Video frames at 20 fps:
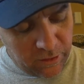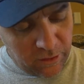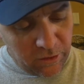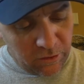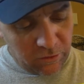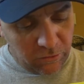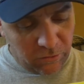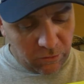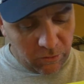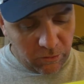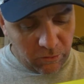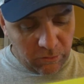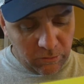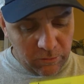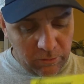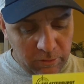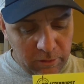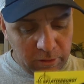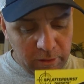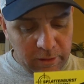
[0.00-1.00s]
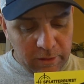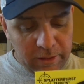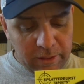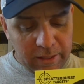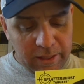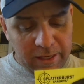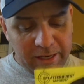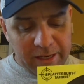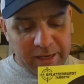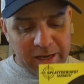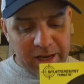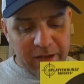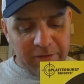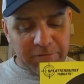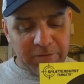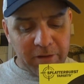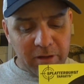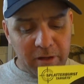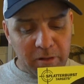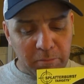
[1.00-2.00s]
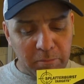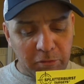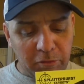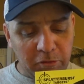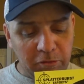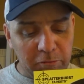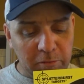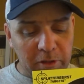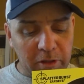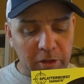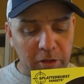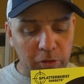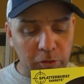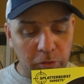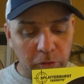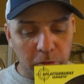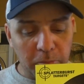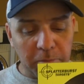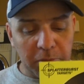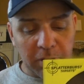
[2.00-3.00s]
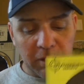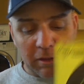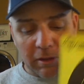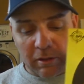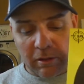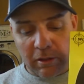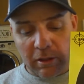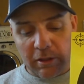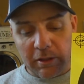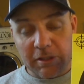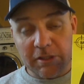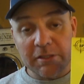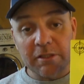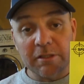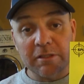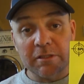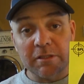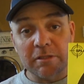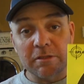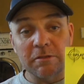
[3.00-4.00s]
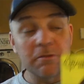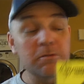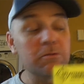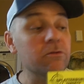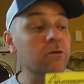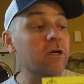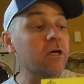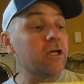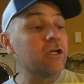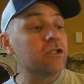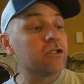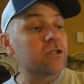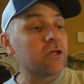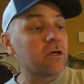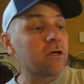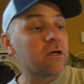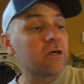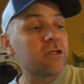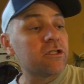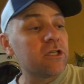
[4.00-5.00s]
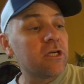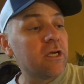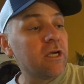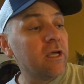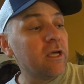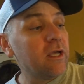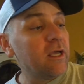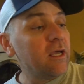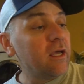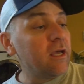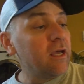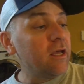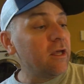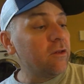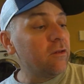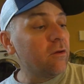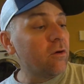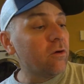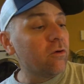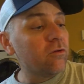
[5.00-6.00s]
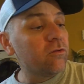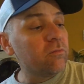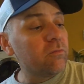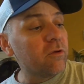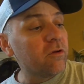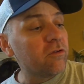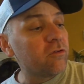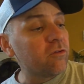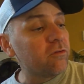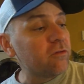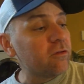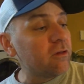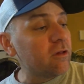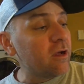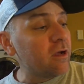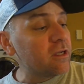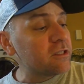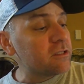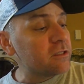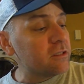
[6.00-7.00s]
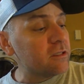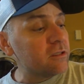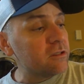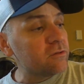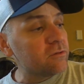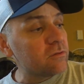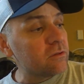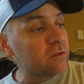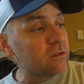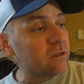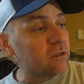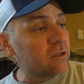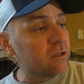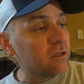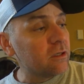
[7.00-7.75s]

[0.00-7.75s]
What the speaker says: So definite improvement on grouping on a 62 grain charge, and those muzzle velocities were